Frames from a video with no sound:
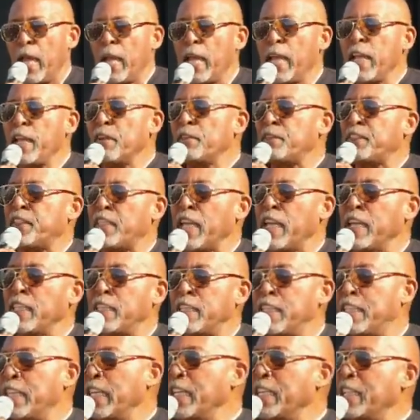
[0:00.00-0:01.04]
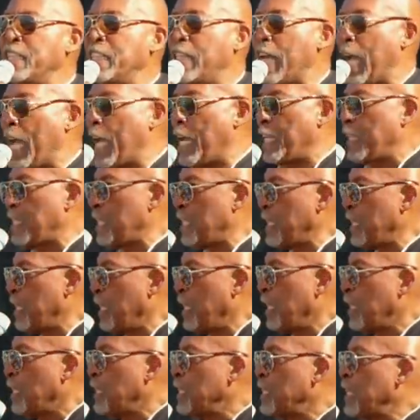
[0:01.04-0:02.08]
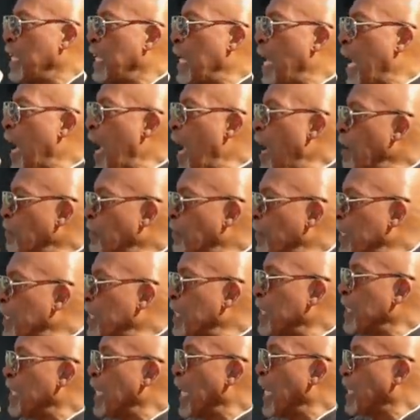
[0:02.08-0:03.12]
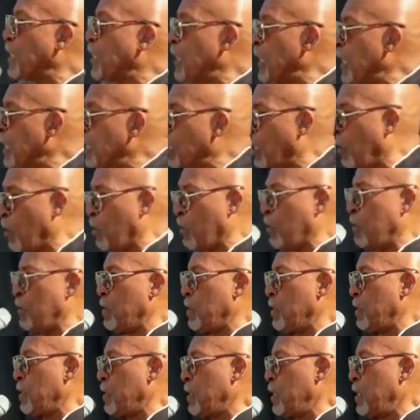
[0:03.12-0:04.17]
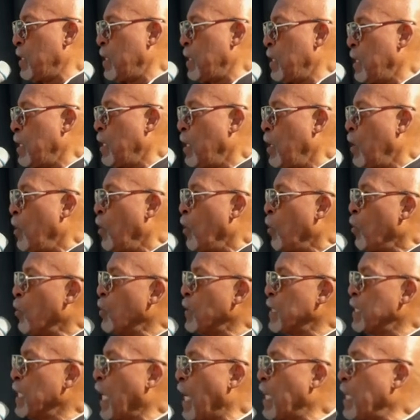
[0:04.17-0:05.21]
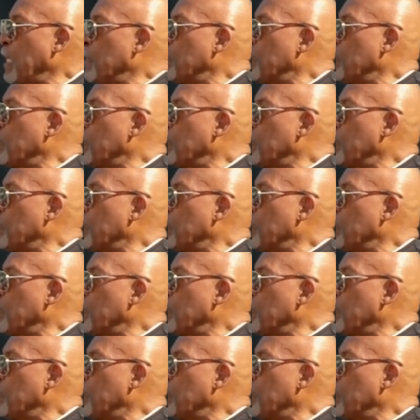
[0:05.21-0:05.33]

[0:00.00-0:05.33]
If they did that, the African Latino, who is not